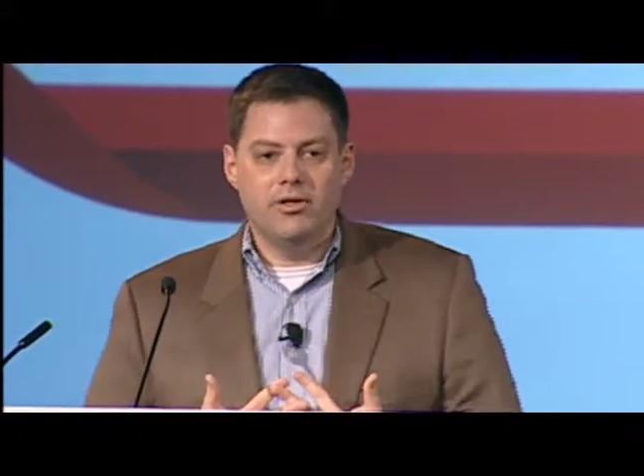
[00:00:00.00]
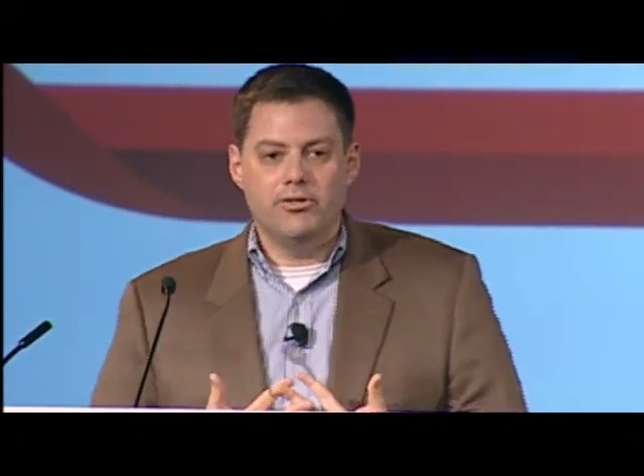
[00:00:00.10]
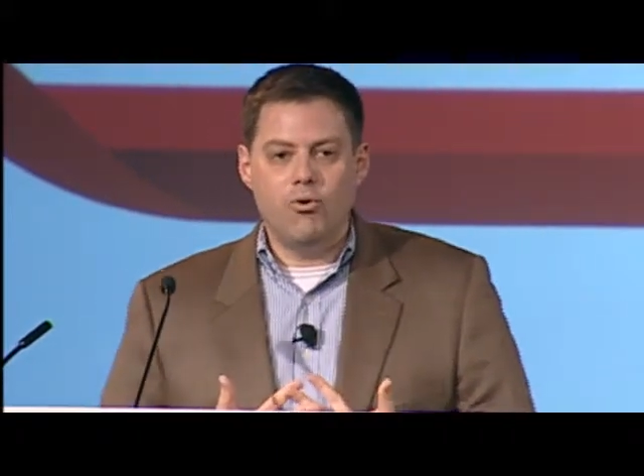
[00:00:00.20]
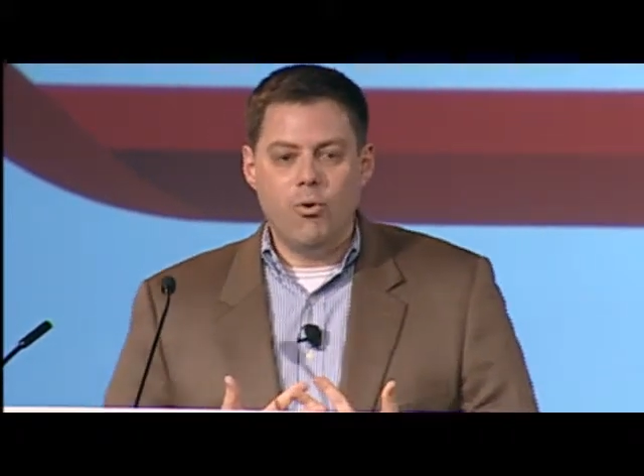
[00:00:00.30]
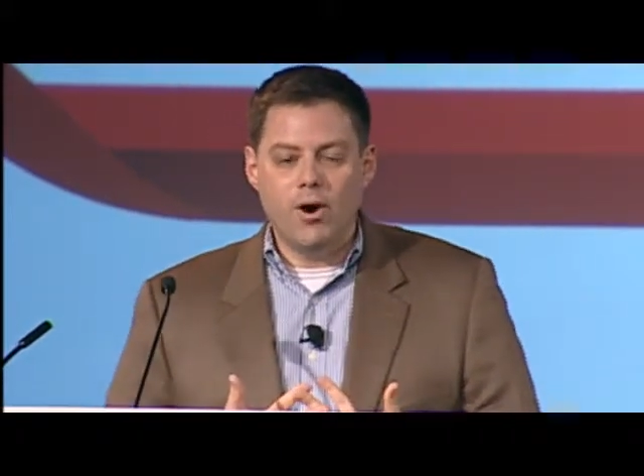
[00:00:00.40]
the
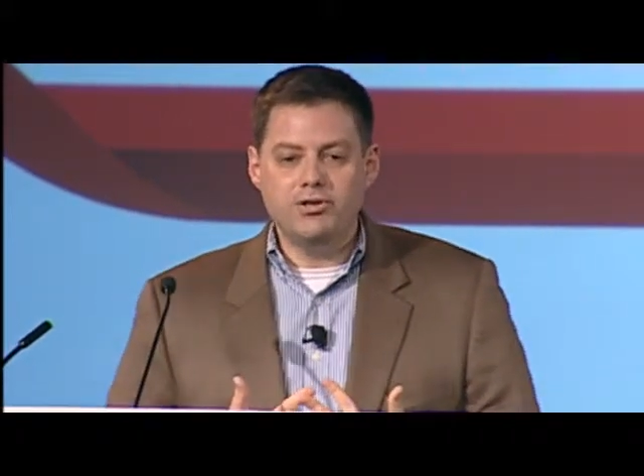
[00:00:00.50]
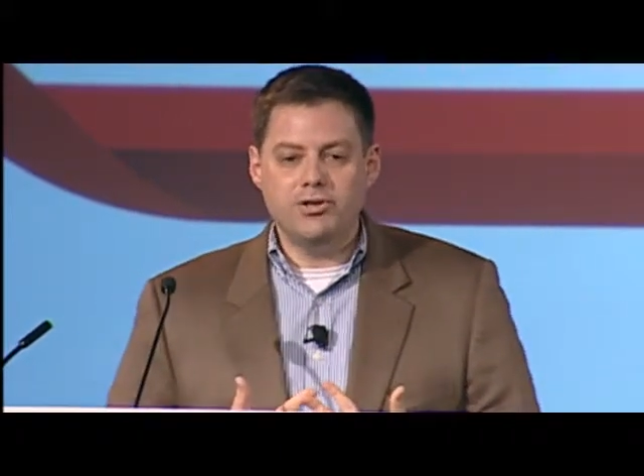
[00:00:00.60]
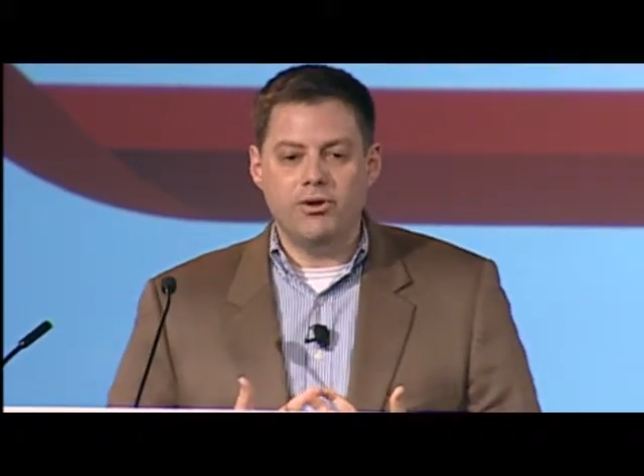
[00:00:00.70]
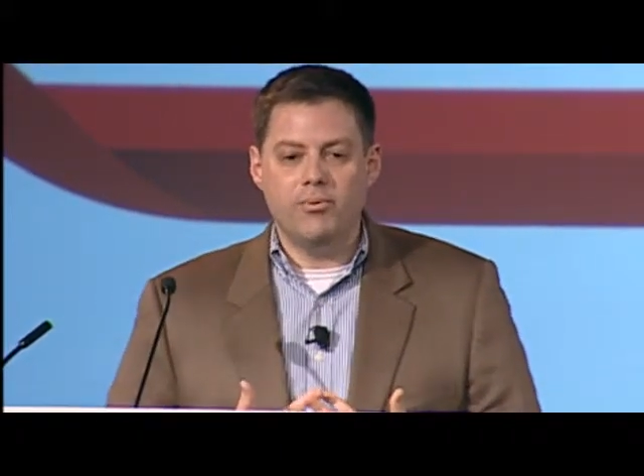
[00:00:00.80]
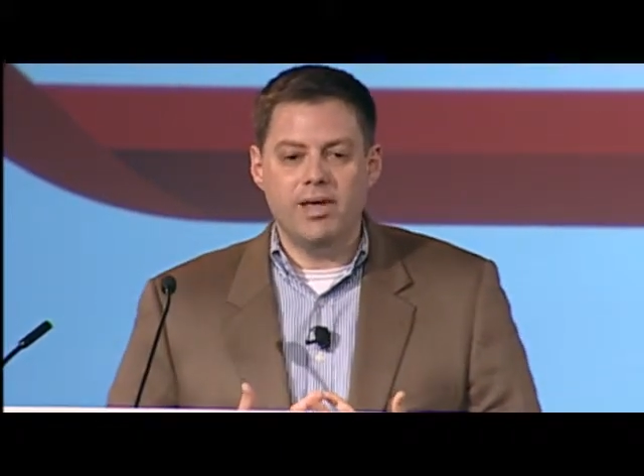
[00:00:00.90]

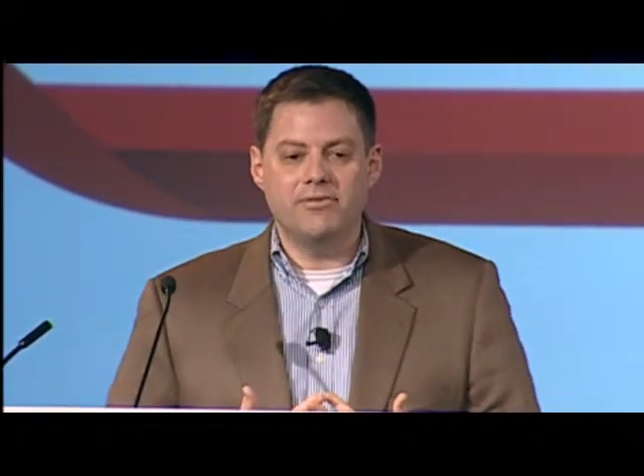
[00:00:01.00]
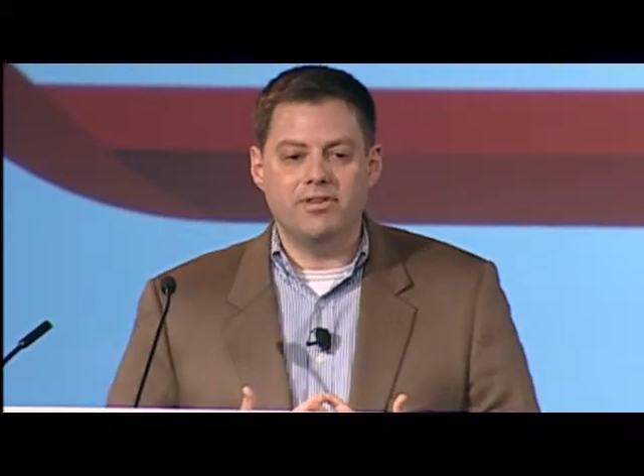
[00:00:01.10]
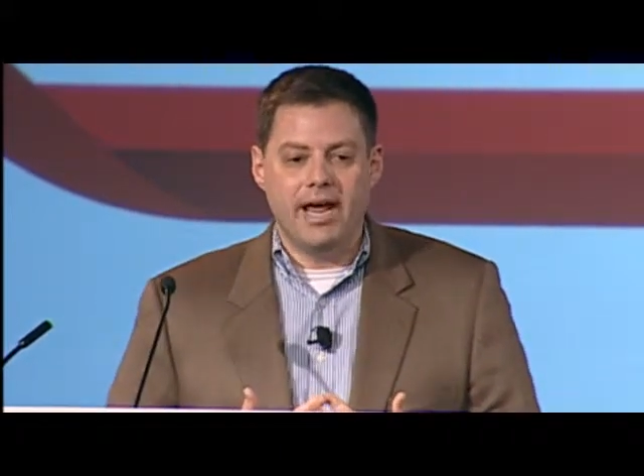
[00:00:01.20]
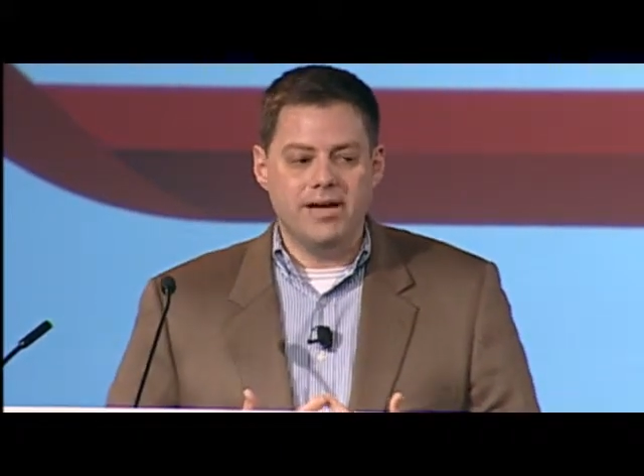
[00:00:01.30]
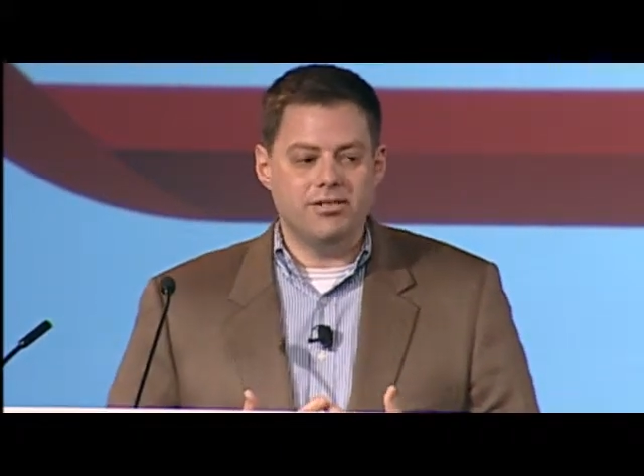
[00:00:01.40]
question that we have
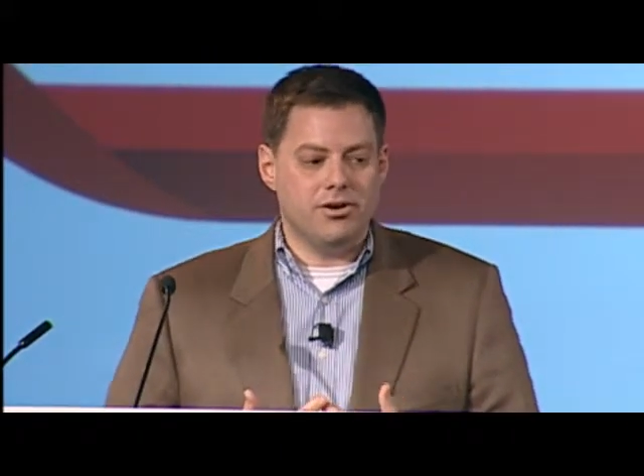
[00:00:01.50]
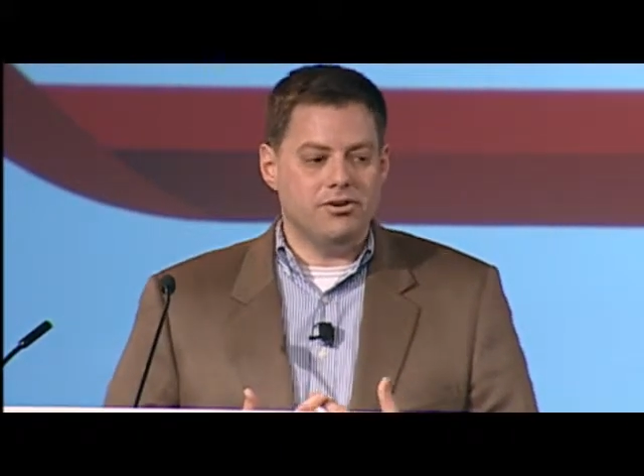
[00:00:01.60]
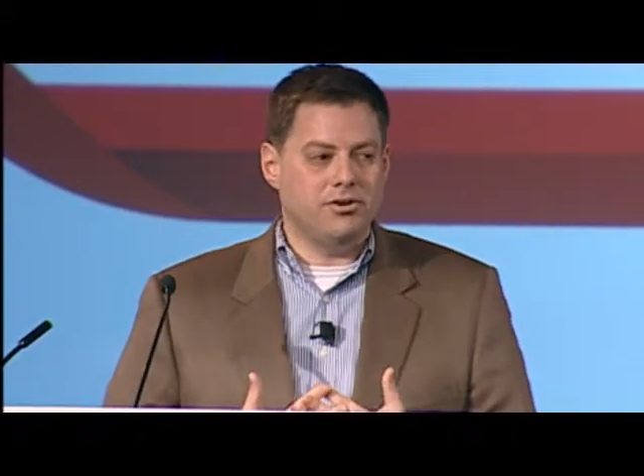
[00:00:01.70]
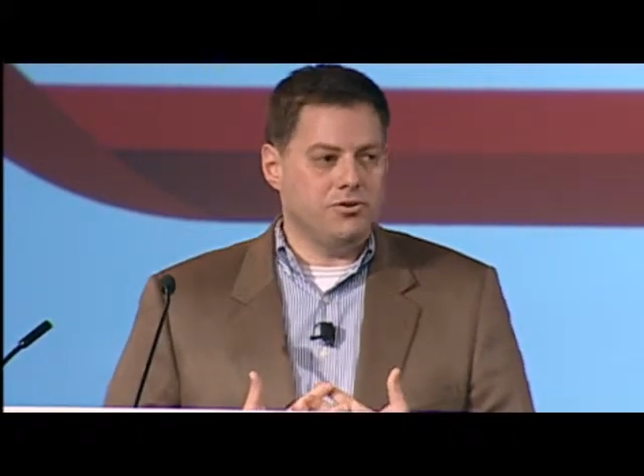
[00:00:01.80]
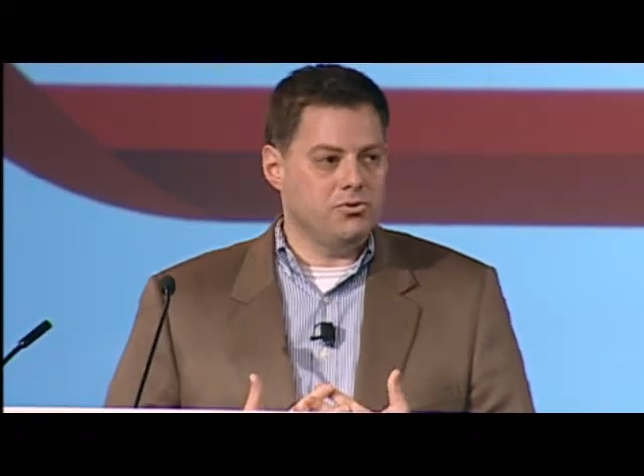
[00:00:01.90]
to ask
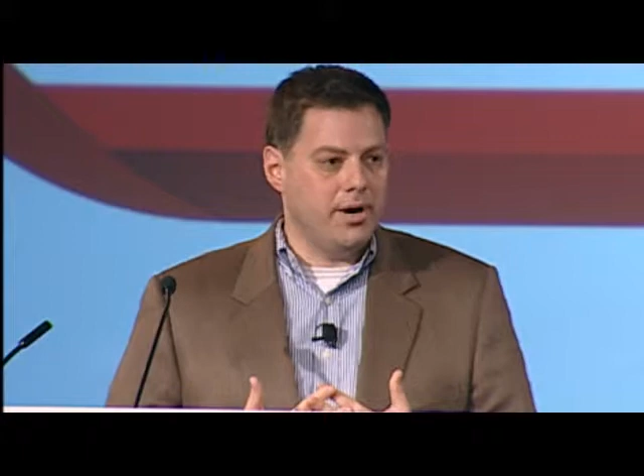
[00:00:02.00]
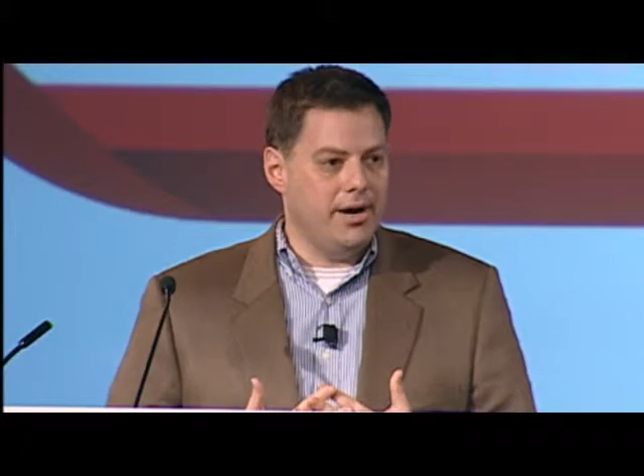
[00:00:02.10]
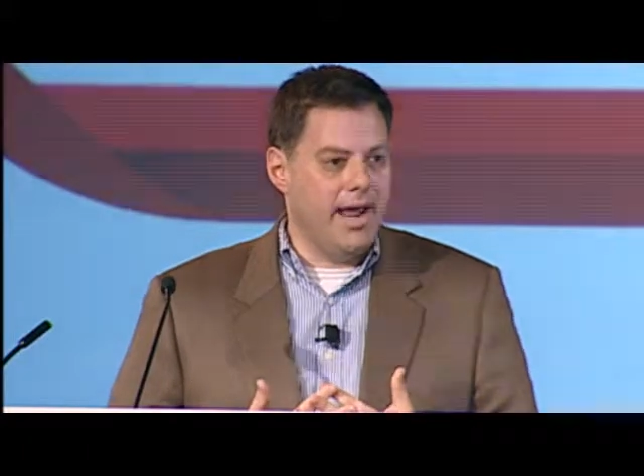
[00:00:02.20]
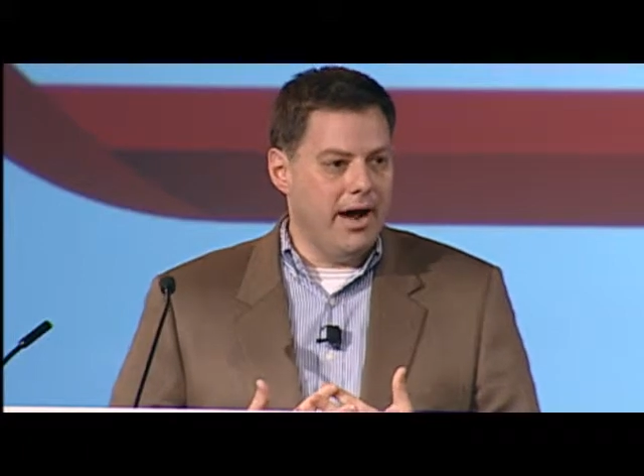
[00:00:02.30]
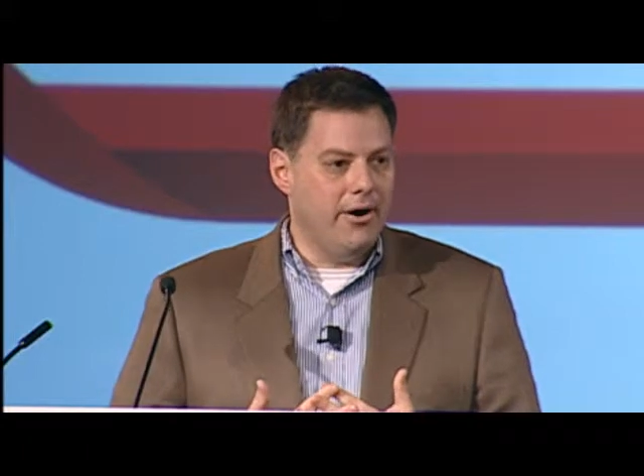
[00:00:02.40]
ourselves right
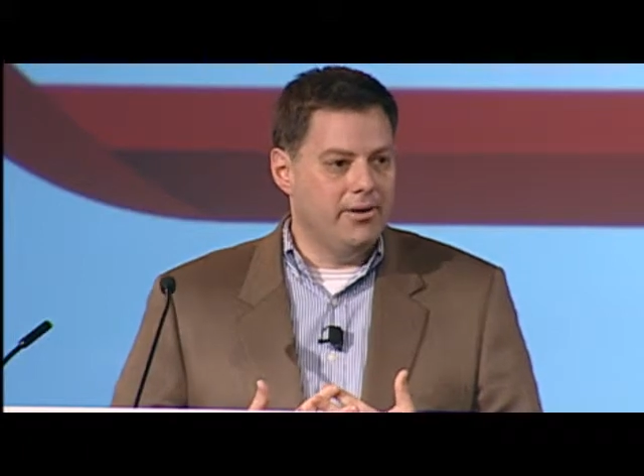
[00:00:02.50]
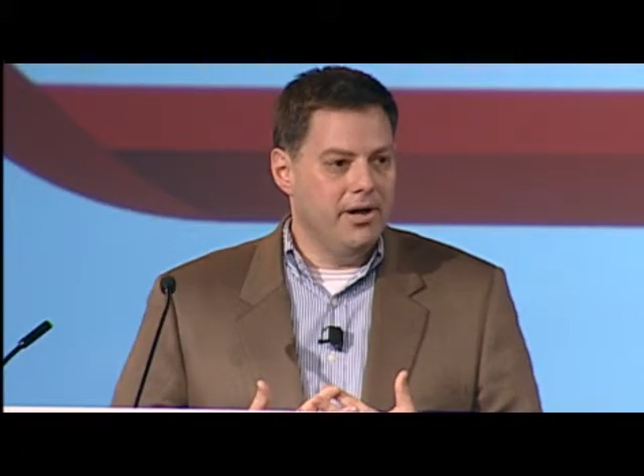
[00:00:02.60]
now,